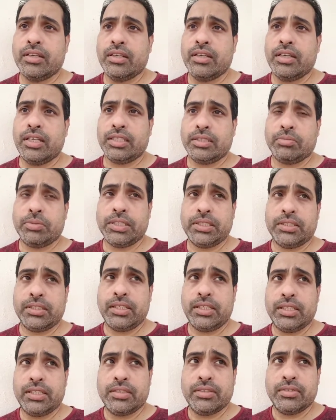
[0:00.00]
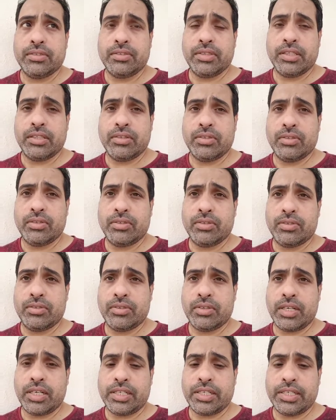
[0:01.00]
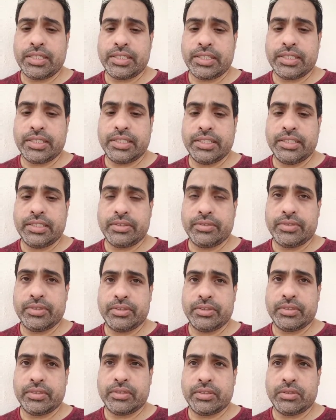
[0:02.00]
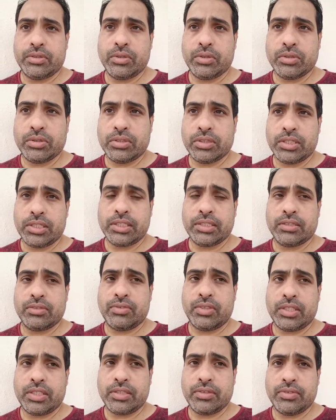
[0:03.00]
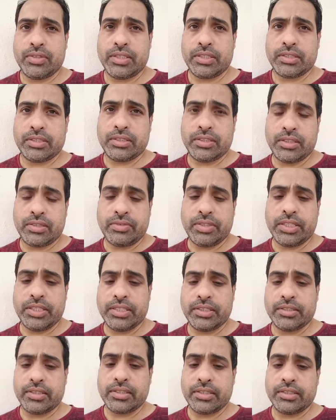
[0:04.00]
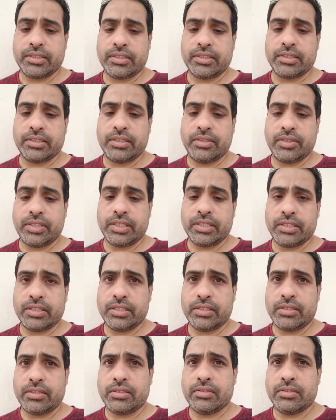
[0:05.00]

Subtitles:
especially you will go and attend interviews, those things whatever sir will discuss during the